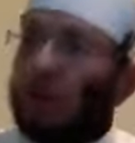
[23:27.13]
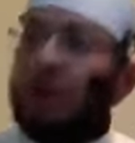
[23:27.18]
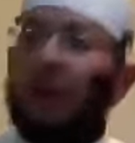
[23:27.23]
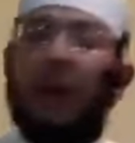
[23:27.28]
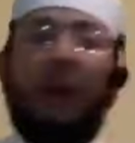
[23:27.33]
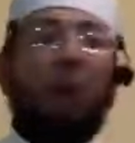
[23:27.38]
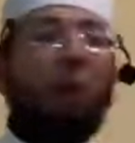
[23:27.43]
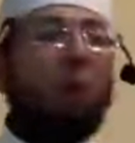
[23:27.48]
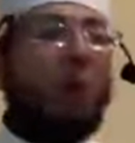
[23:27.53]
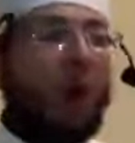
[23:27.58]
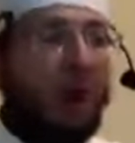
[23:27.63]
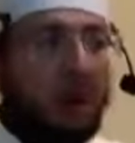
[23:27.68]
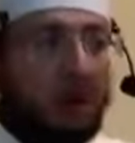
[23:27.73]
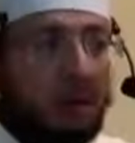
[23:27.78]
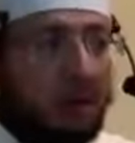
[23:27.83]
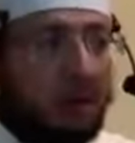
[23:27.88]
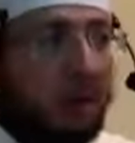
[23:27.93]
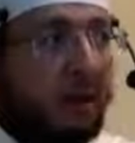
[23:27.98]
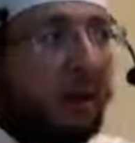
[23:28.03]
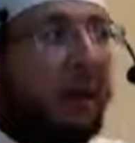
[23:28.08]
They
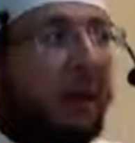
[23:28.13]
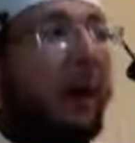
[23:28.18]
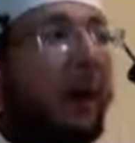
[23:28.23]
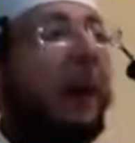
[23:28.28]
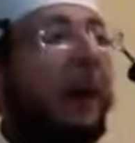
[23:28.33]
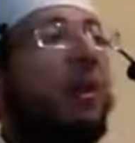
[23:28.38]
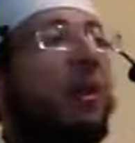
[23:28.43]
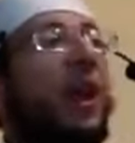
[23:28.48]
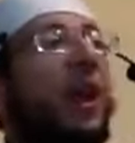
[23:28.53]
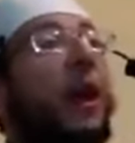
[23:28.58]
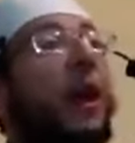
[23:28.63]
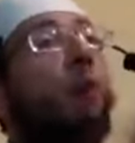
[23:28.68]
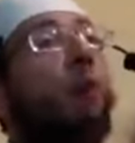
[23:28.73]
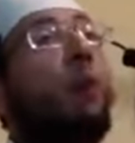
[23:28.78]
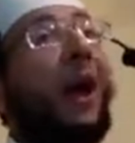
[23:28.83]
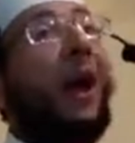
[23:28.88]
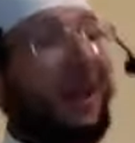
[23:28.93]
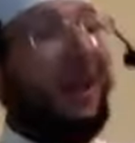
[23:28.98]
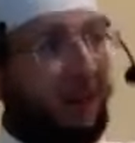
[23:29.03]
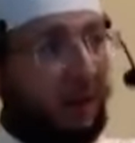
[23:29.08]
want and they
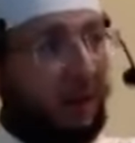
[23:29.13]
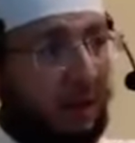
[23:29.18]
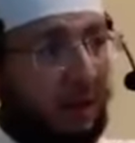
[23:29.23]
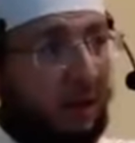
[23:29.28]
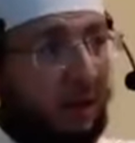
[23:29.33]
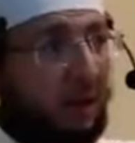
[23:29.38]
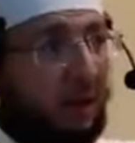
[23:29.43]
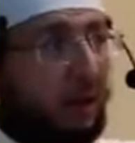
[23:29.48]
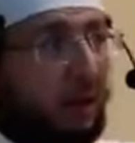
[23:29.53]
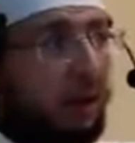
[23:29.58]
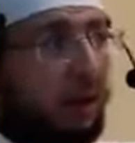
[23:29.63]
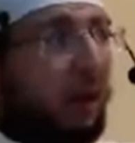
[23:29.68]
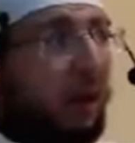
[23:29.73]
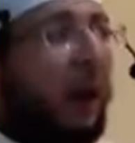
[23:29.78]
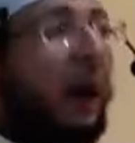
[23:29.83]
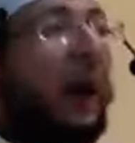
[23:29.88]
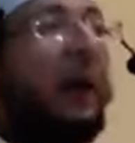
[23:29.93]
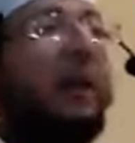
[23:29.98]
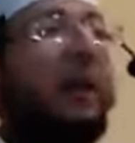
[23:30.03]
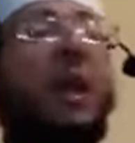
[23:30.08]
will
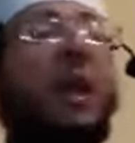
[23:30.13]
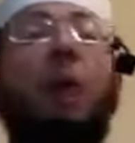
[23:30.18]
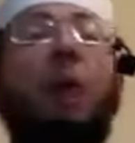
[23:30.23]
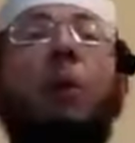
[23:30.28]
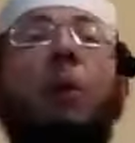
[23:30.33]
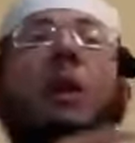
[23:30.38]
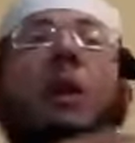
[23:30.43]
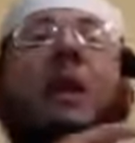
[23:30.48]
and they will